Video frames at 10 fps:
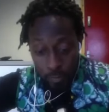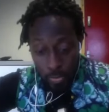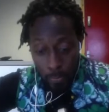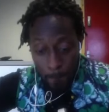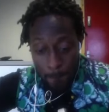
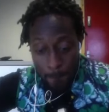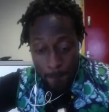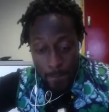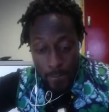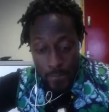
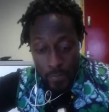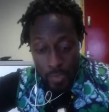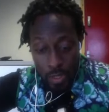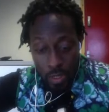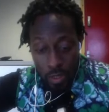
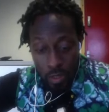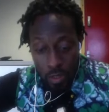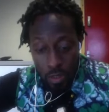(silence)